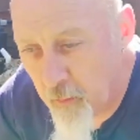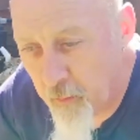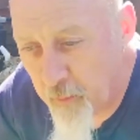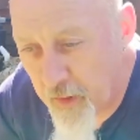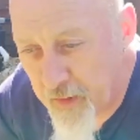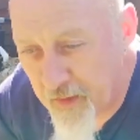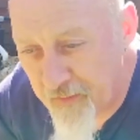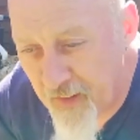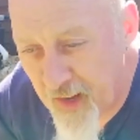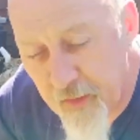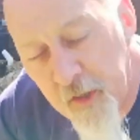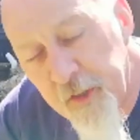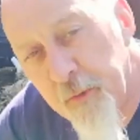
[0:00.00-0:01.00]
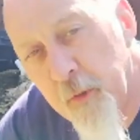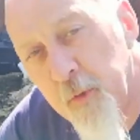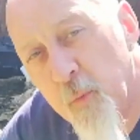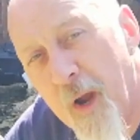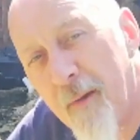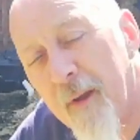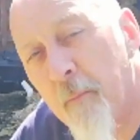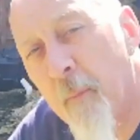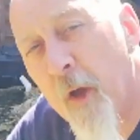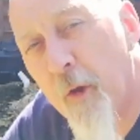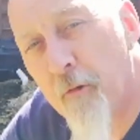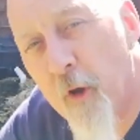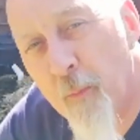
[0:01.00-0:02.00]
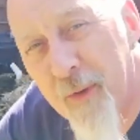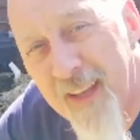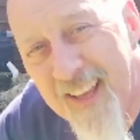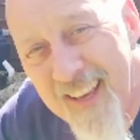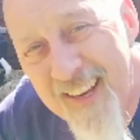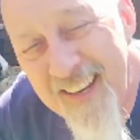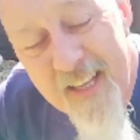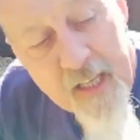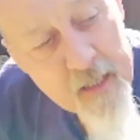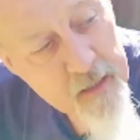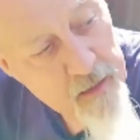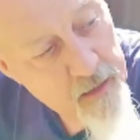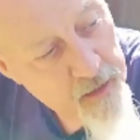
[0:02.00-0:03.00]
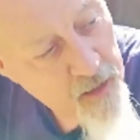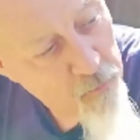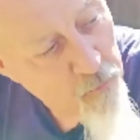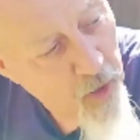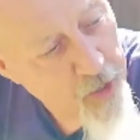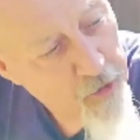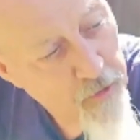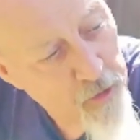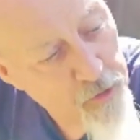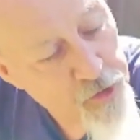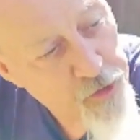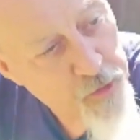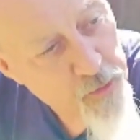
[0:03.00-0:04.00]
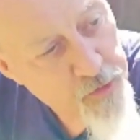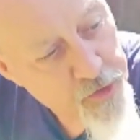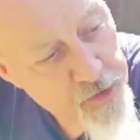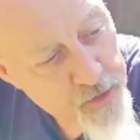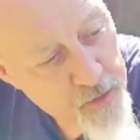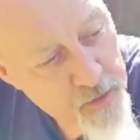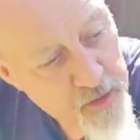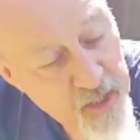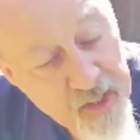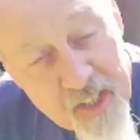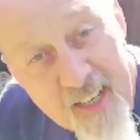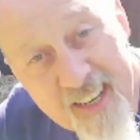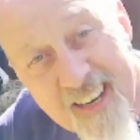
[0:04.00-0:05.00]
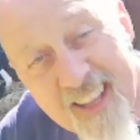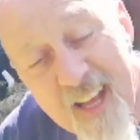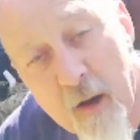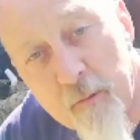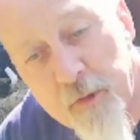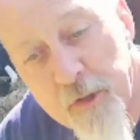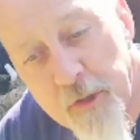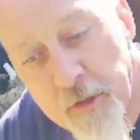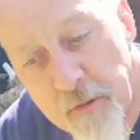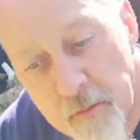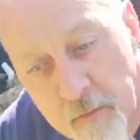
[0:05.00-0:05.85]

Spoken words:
But the fact that she was wearing a micro bikini and micro shorts and little else